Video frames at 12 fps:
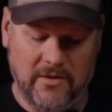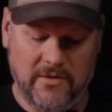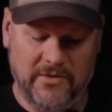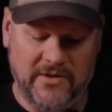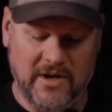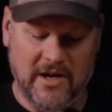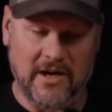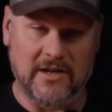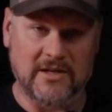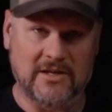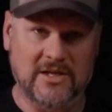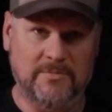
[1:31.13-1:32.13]
the
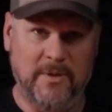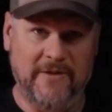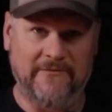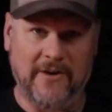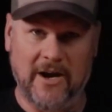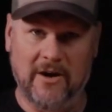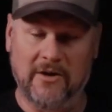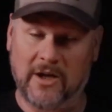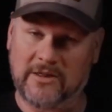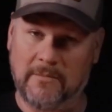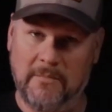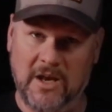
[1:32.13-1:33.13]
Spitfire,
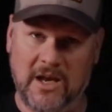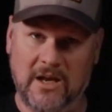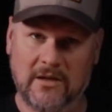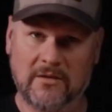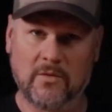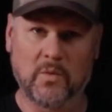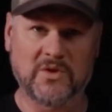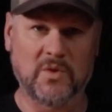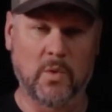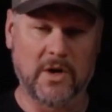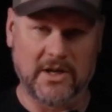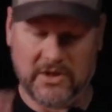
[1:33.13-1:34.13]
not the Mini, was the
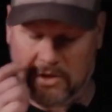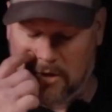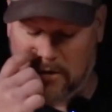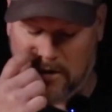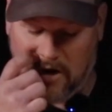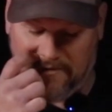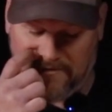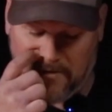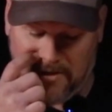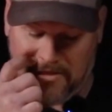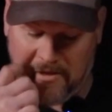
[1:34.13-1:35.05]
one I started her off with.